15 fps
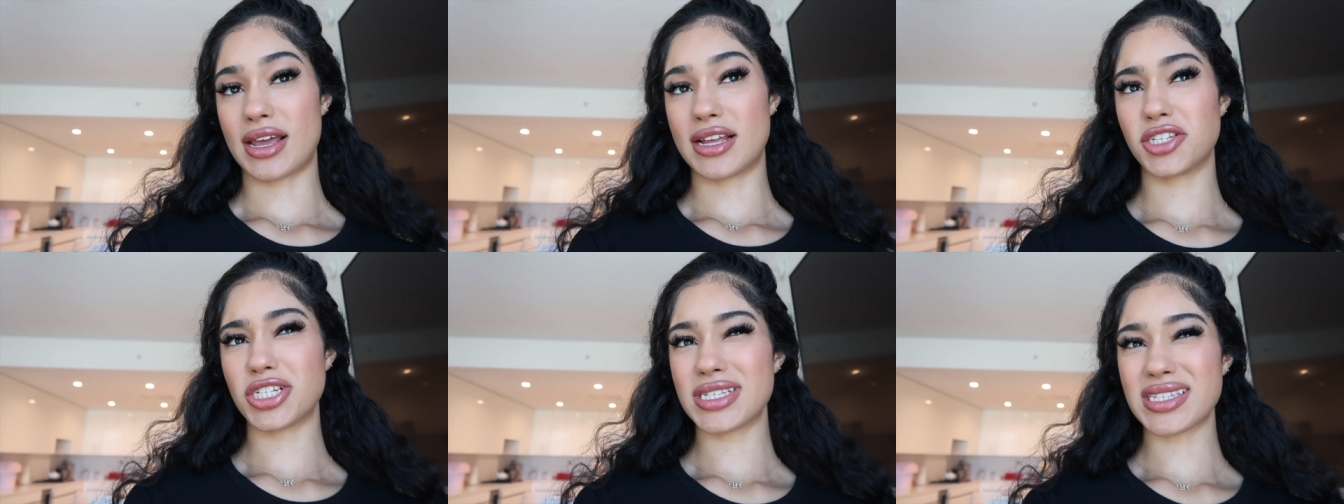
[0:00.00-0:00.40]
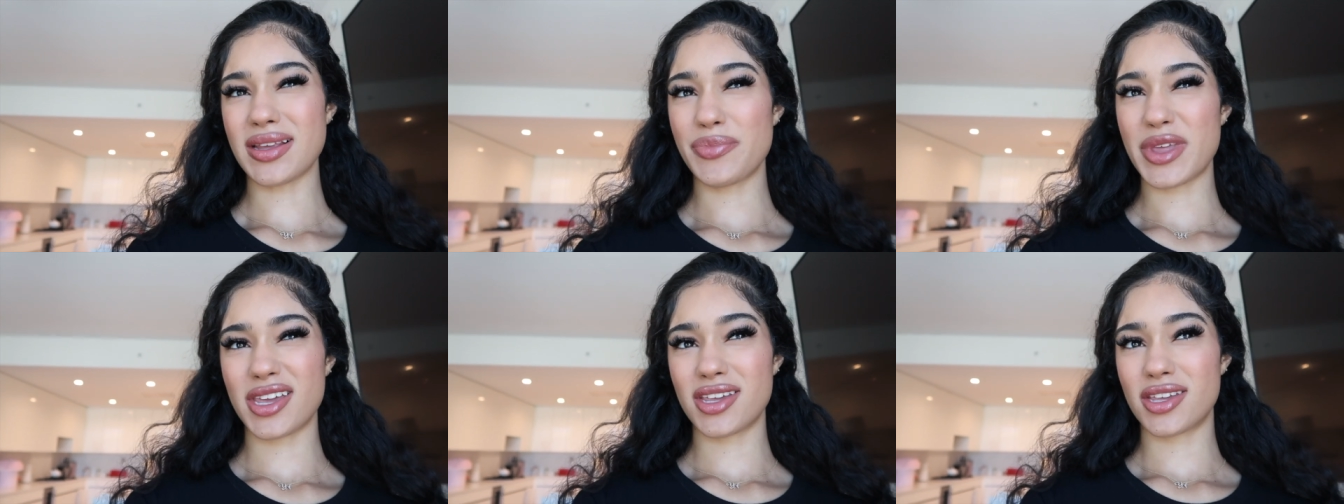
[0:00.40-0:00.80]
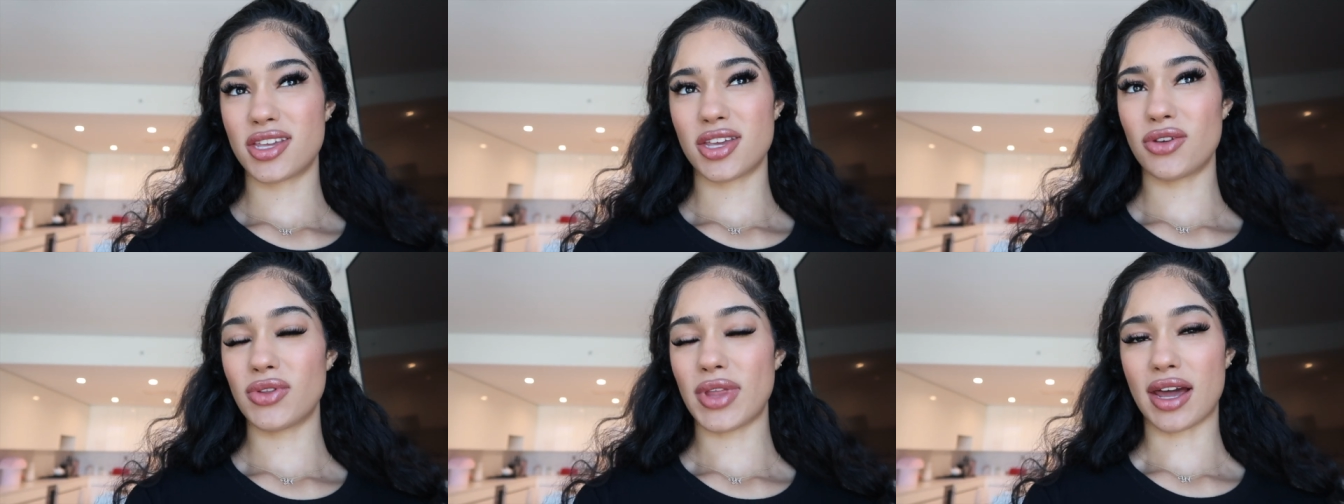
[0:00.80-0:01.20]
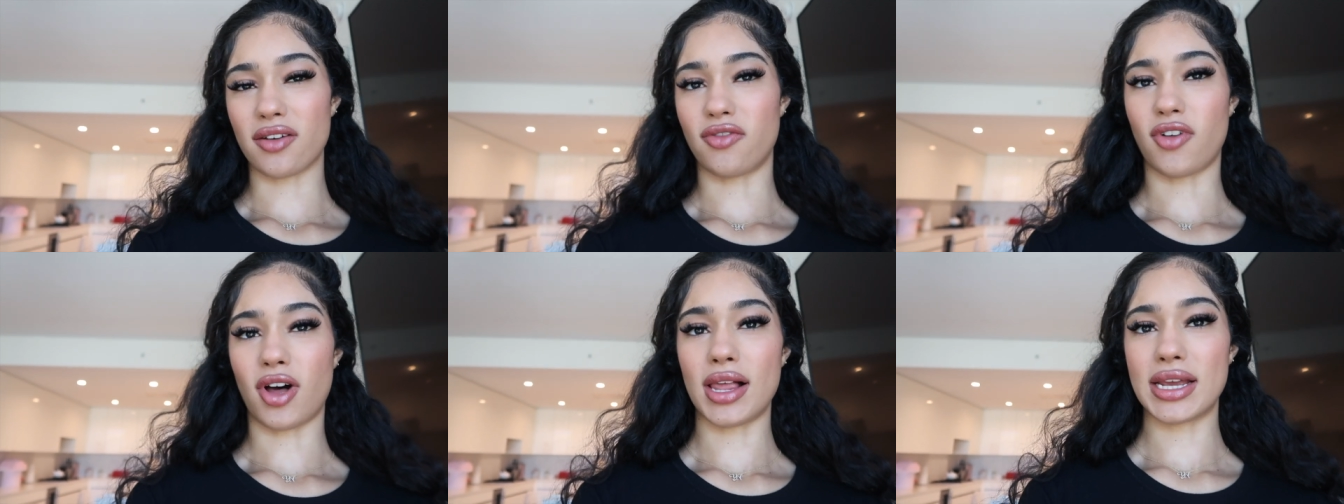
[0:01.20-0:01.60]
It's just something cute, like a
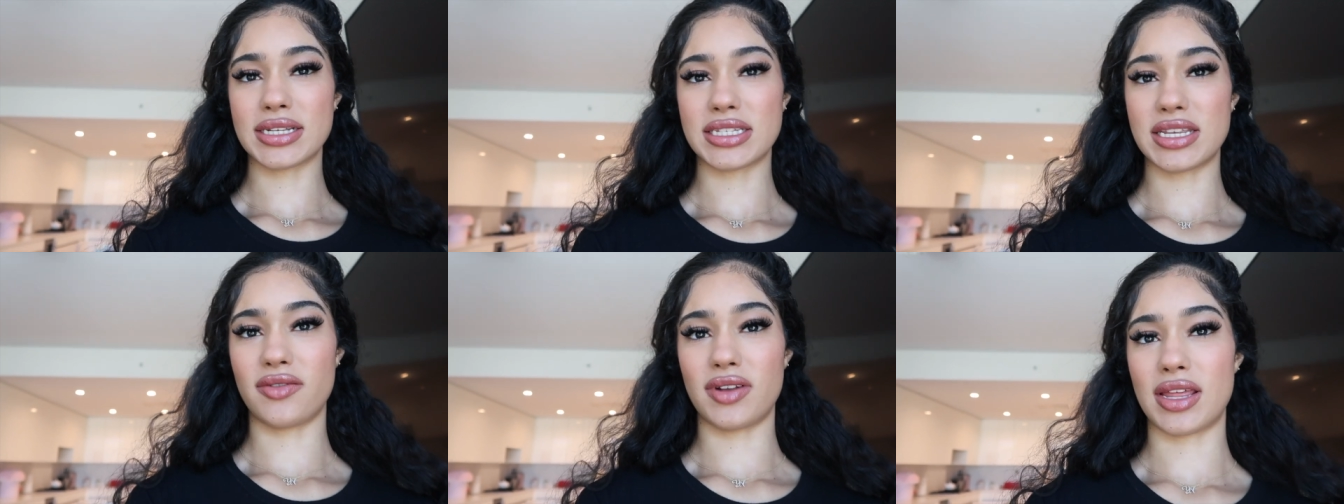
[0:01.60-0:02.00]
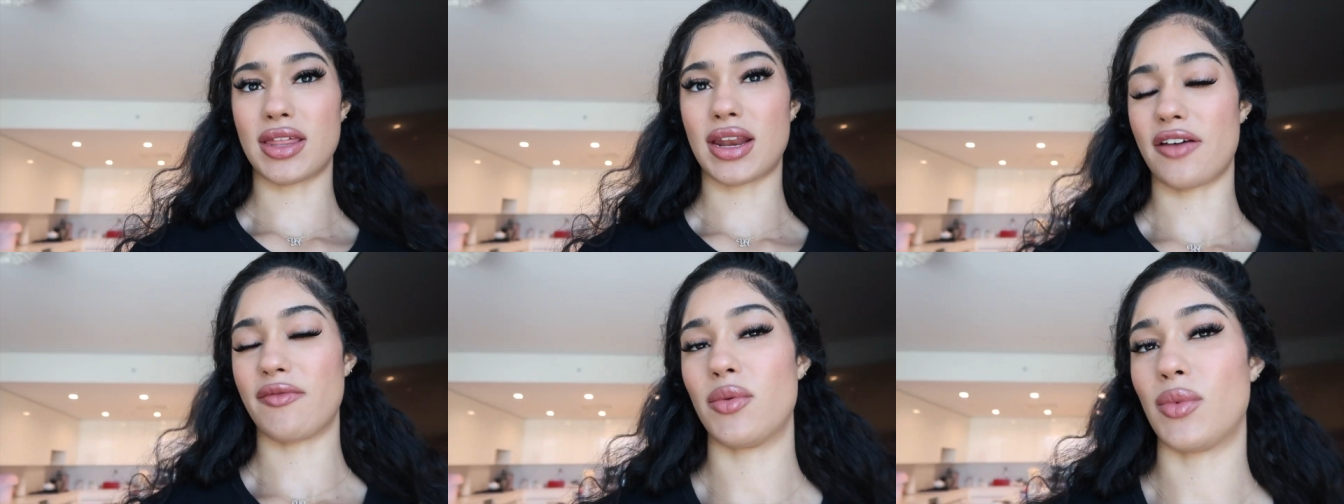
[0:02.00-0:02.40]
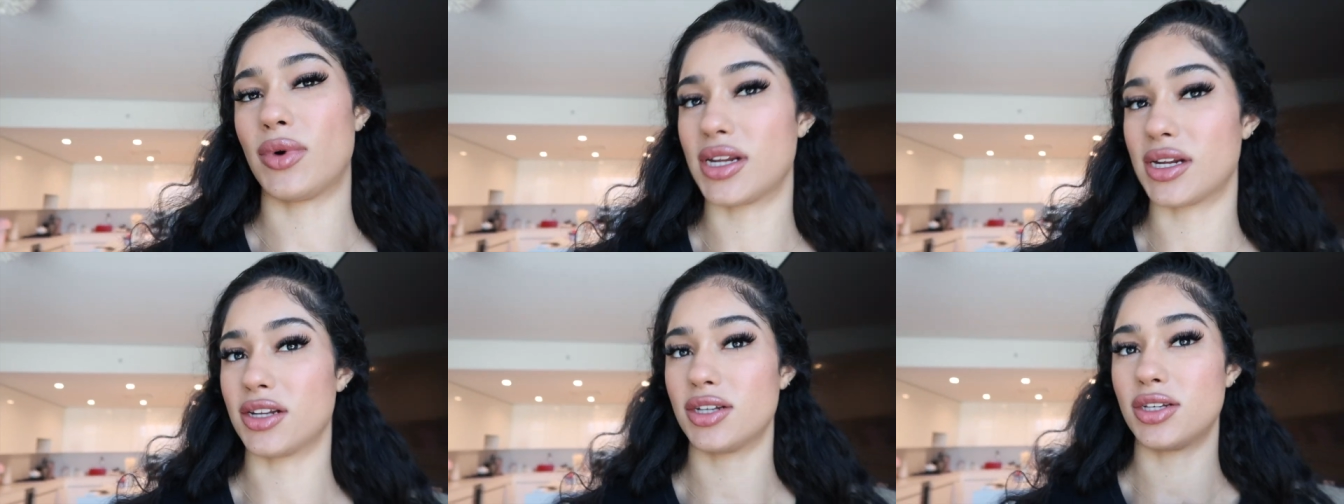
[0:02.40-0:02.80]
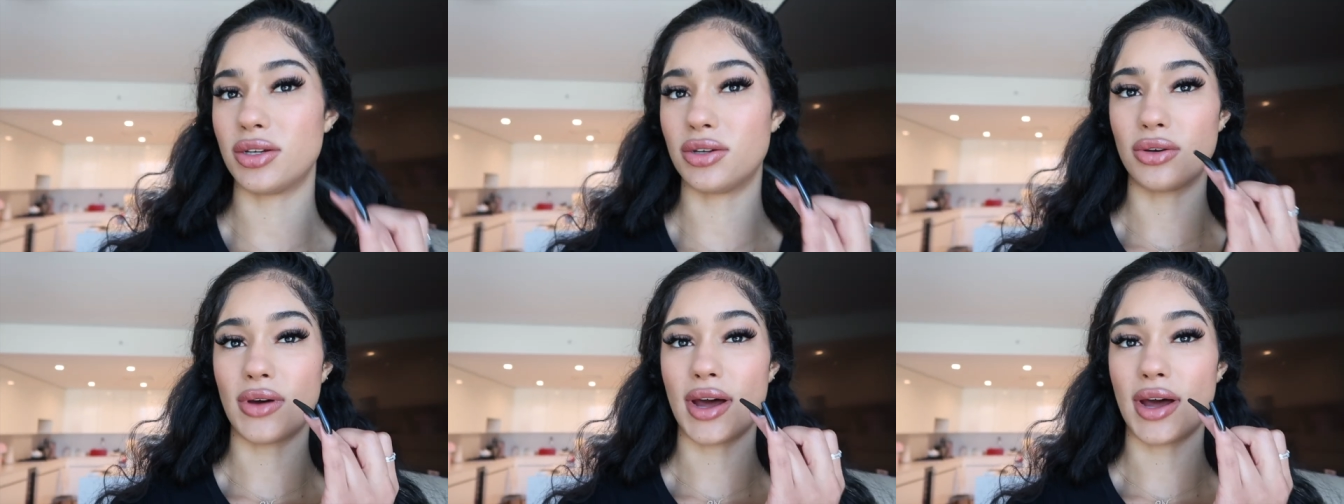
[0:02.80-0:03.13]
fall activity that I've been wanting to do.